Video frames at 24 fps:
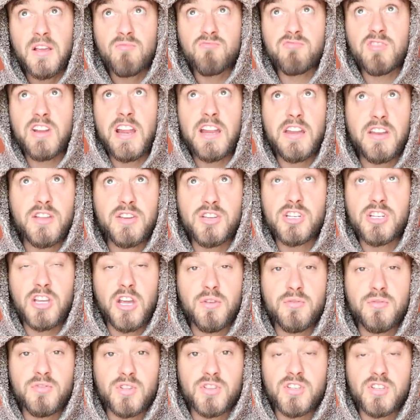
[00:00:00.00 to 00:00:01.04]
relentless
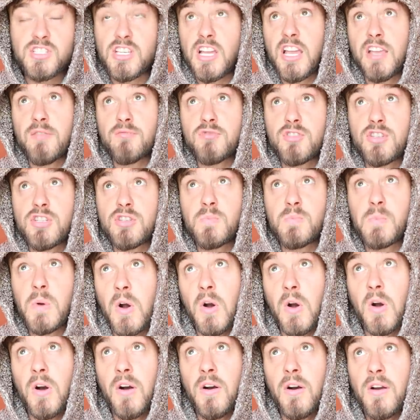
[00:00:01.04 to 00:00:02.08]
shows on the same
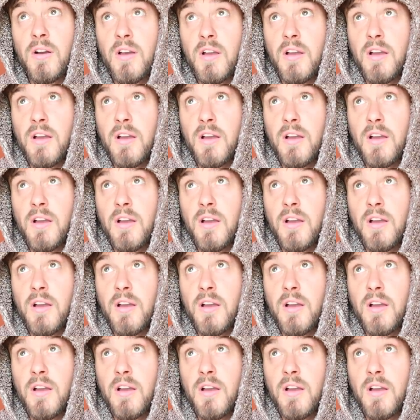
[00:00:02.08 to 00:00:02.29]
spot,